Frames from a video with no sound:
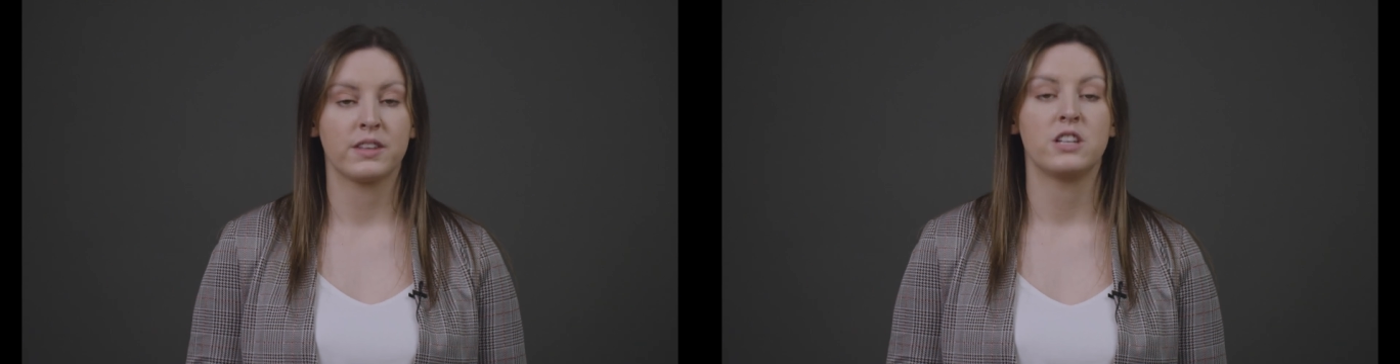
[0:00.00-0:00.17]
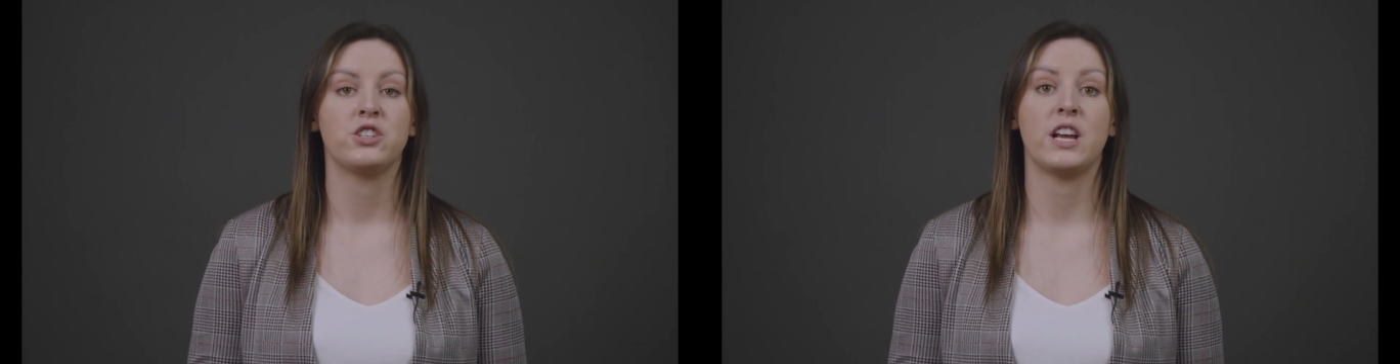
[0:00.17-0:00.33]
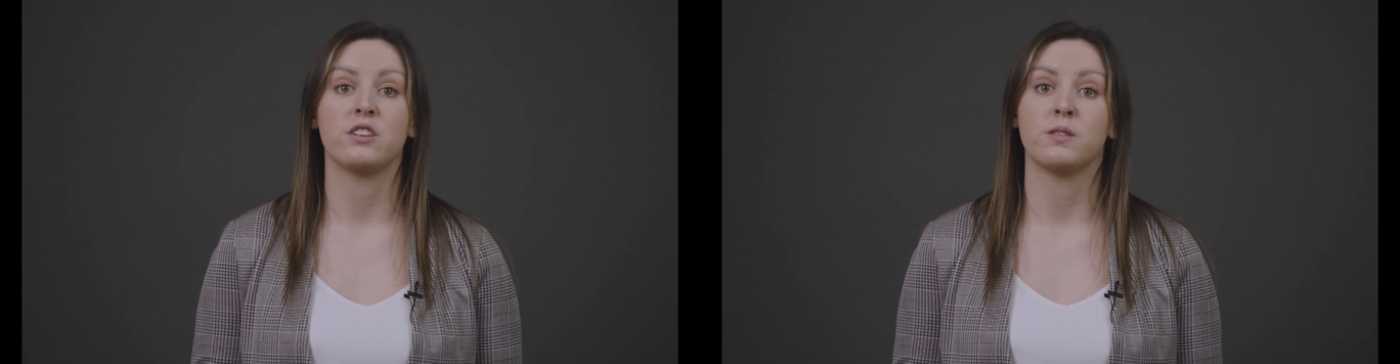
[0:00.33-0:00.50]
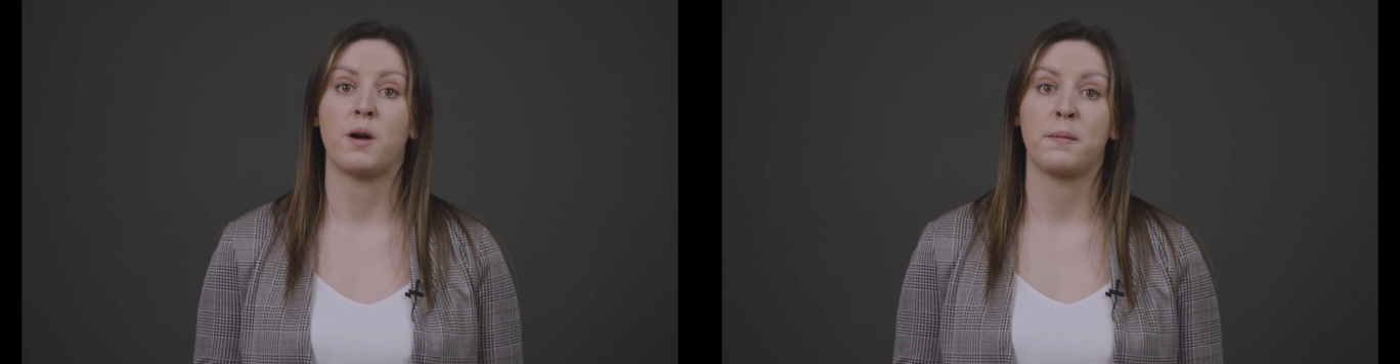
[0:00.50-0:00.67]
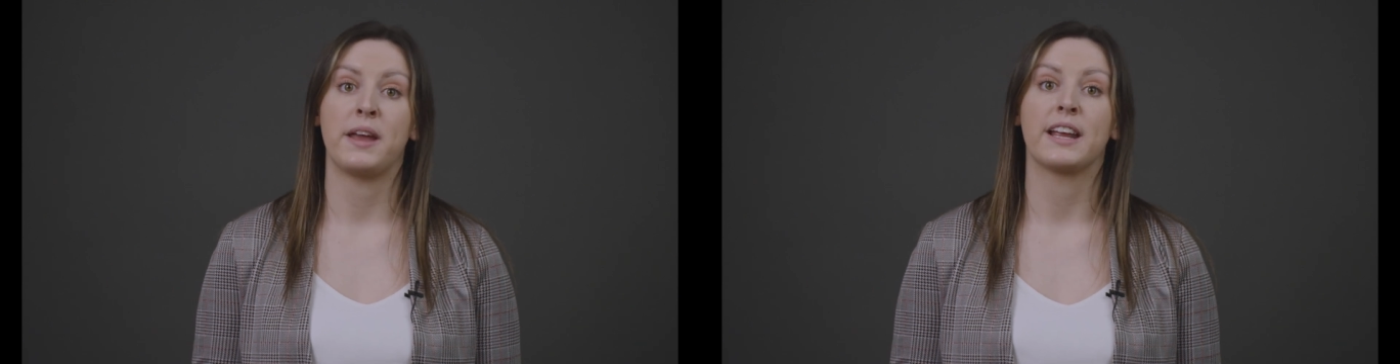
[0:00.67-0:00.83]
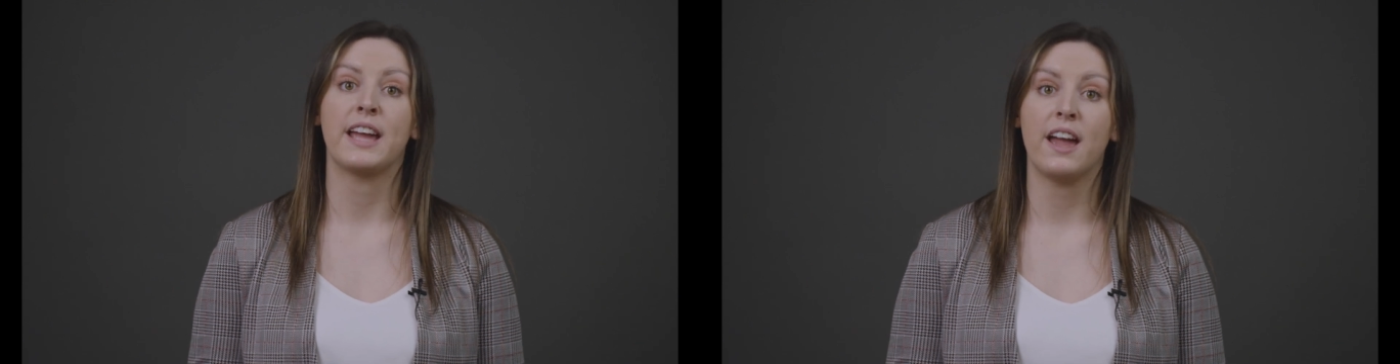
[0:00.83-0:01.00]
change the mop
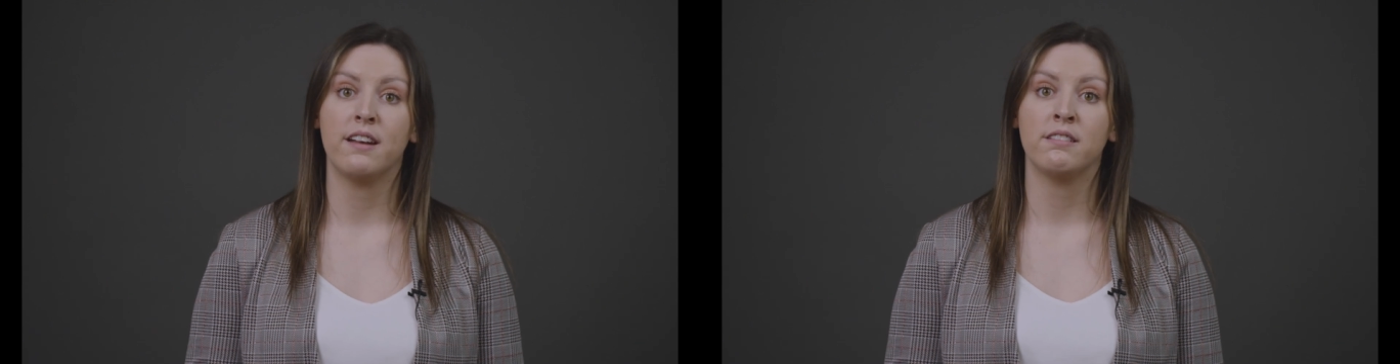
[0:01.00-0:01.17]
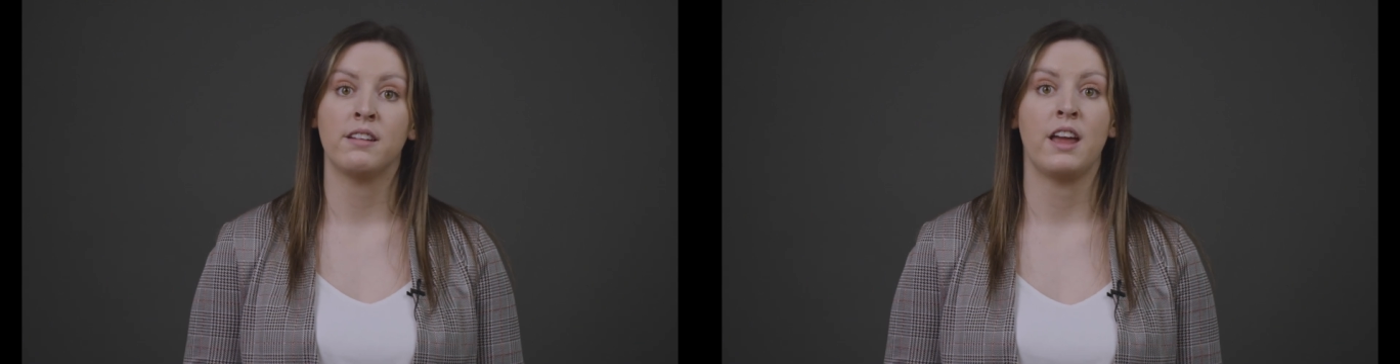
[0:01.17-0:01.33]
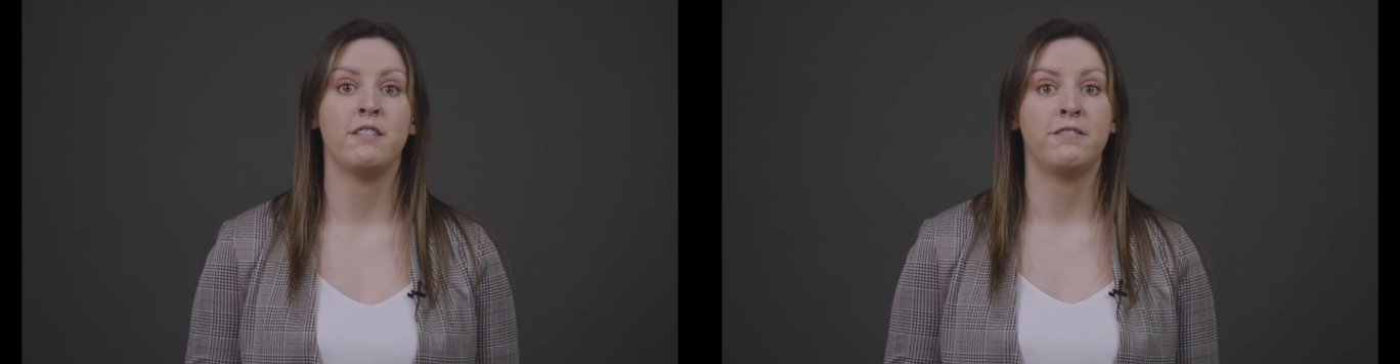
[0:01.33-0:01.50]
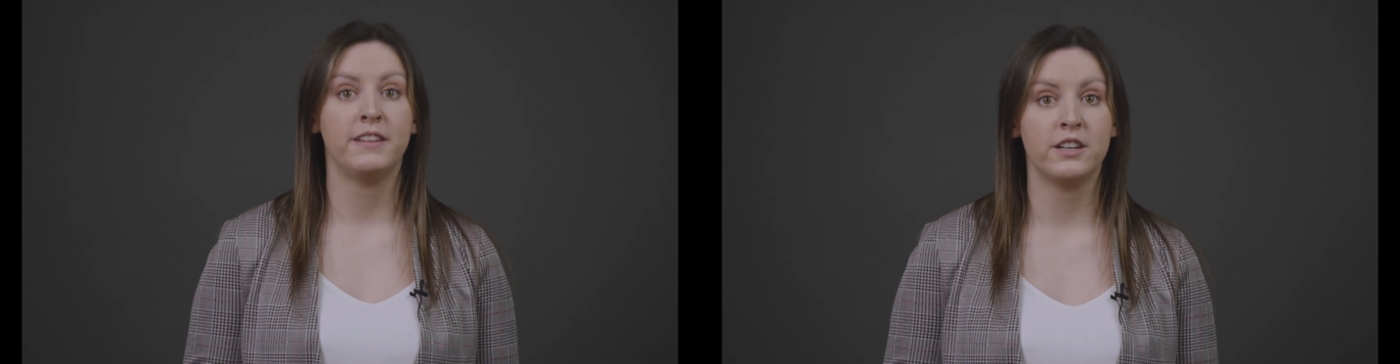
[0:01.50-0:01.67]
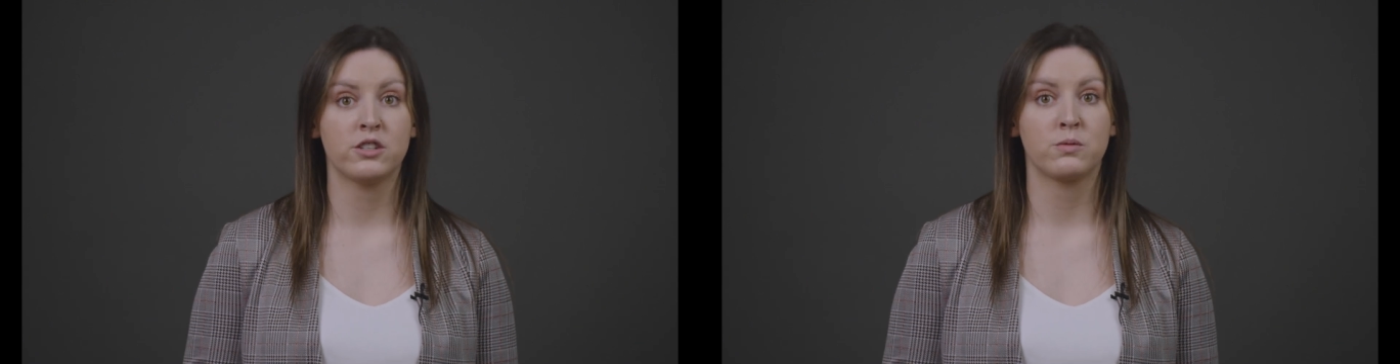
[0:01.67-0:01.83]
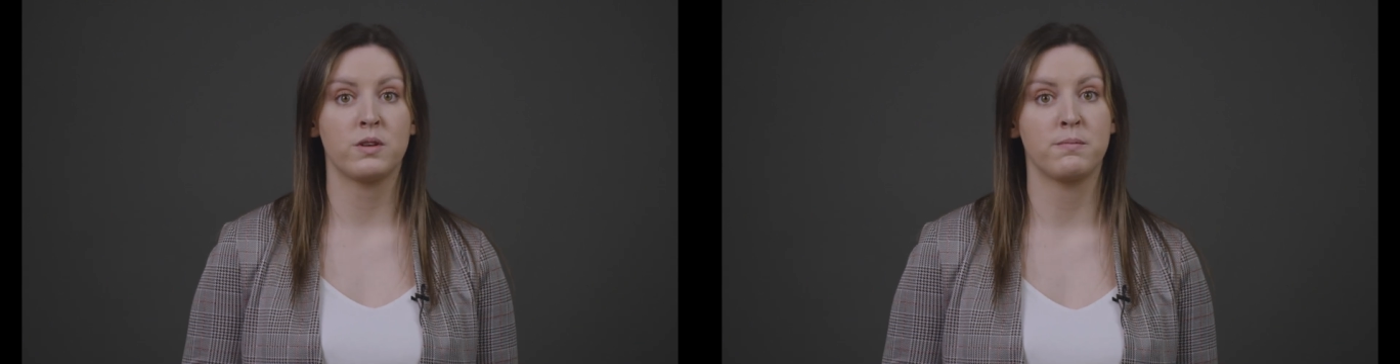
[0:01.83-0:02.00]
head again, and
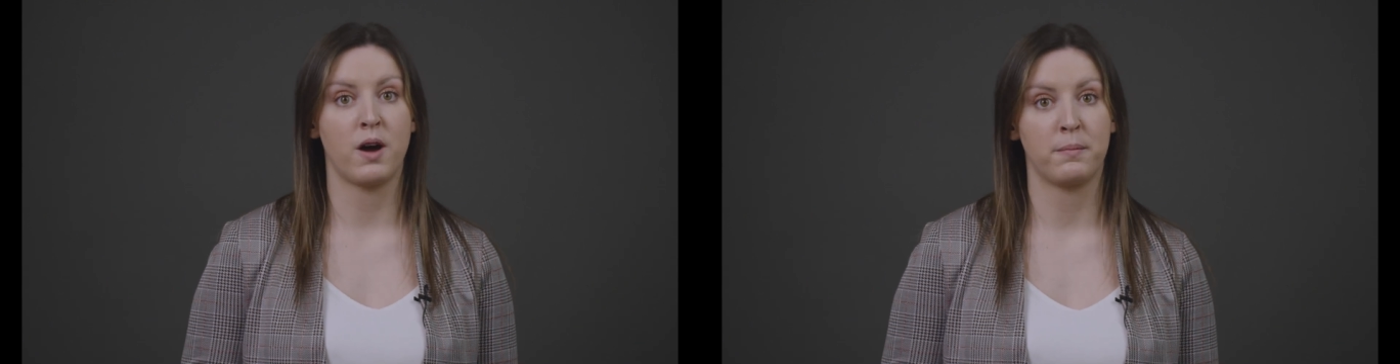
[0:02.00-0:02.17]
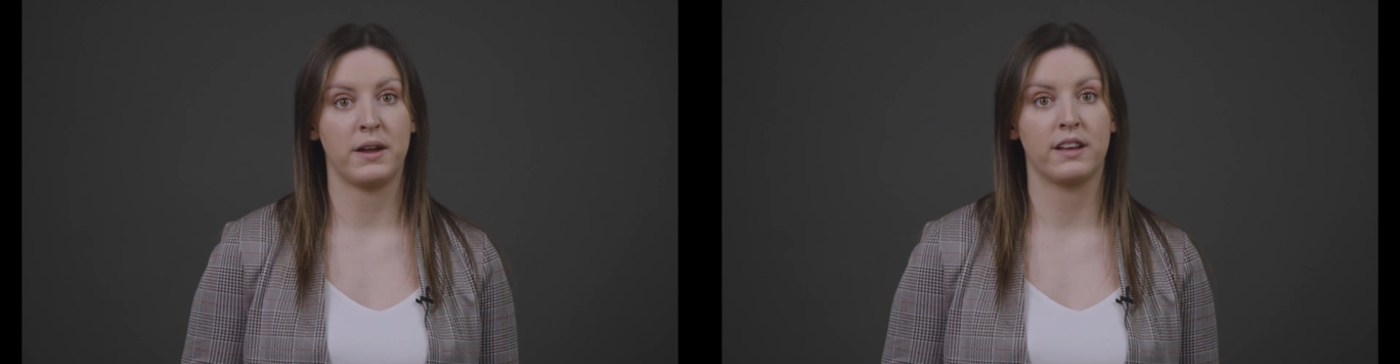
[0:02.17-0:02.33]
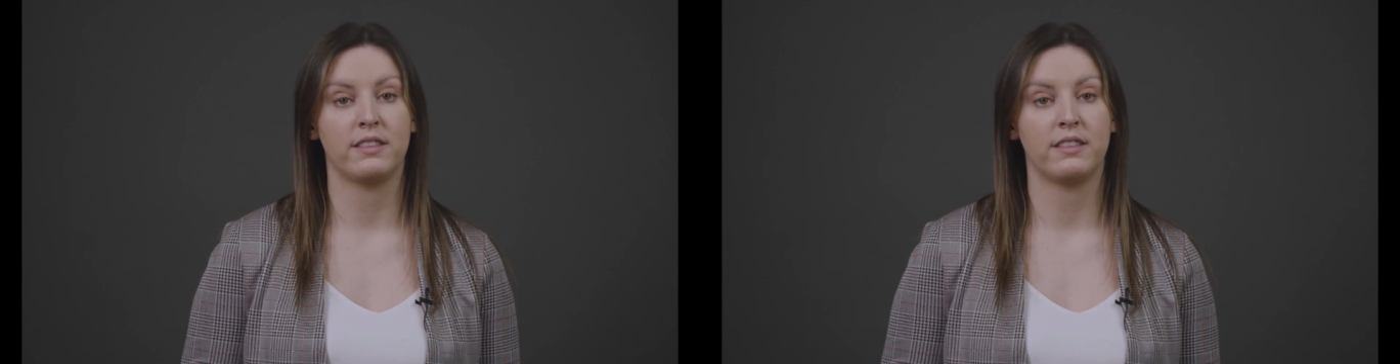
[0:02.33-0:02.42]
finish with mopping